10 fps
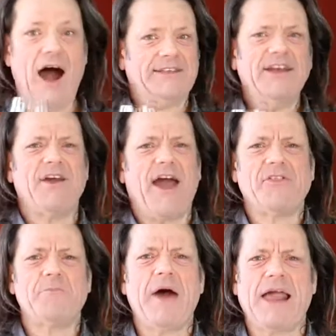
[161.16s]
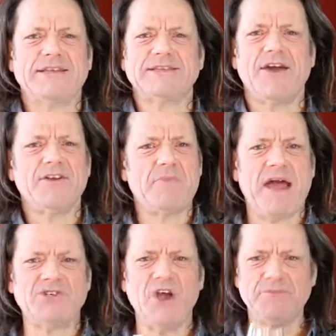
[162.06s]
I don't know how the palate is going to
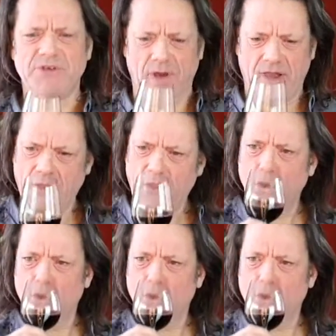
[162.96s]
match up to it.